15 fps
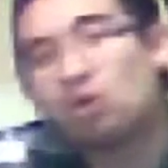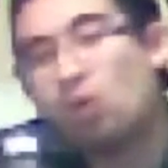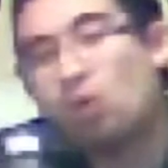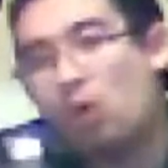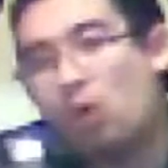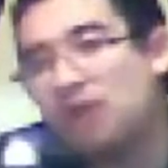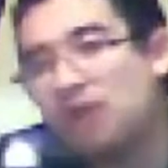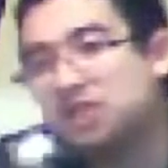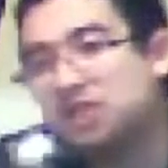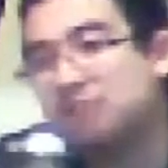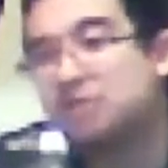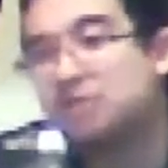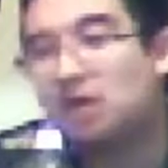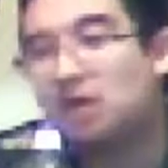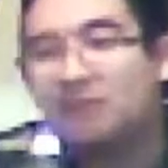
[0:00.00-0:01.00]
quite some
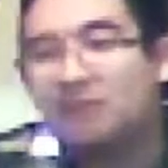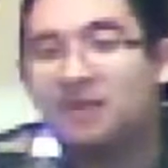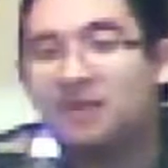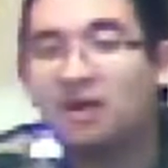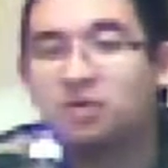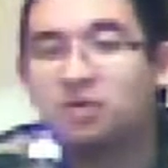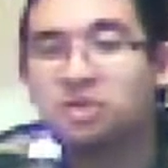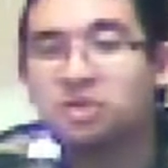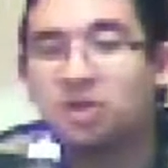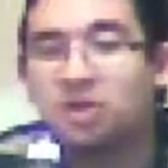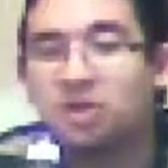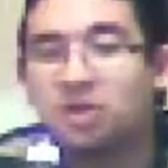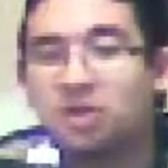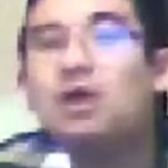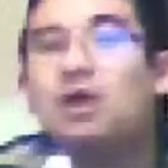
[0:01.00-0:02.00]
time now,
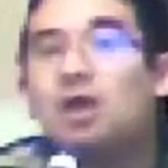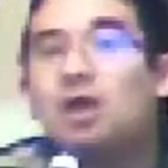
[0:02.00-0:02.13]
so